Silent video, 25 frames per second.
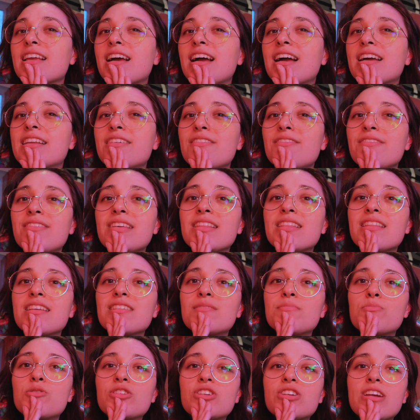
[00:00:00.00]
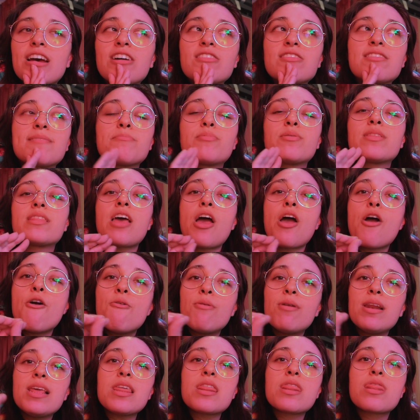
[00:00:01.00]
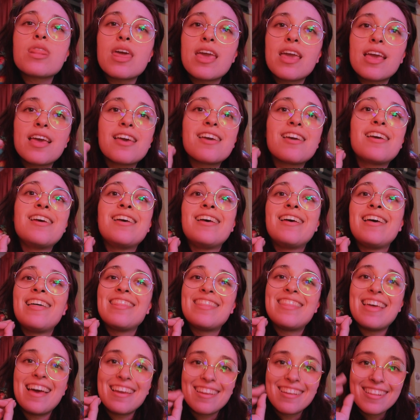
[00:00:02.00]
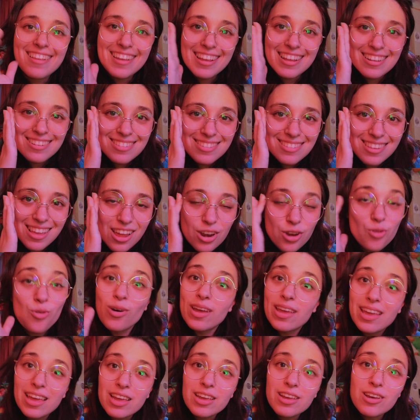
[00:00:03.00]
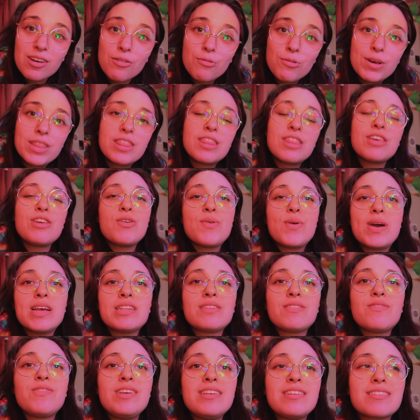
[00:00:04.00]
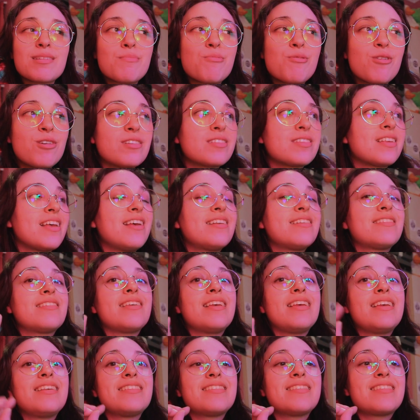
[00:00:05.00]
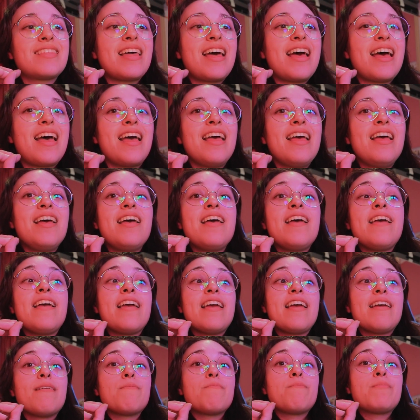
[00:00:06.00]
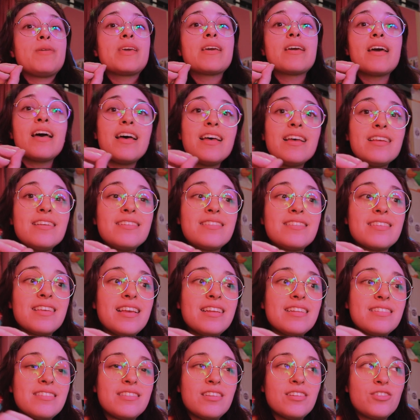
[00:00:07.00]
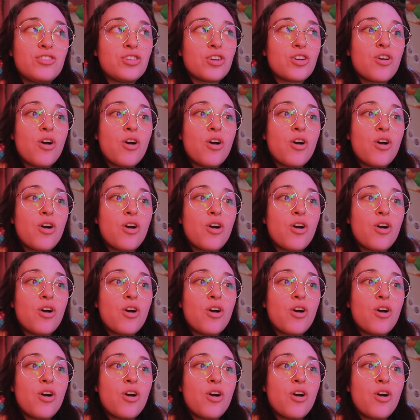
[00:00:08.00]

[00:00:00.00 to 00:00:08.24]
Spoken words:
I don't think there's much else, but the only thing that is annoying with the US visa process is that because it's such a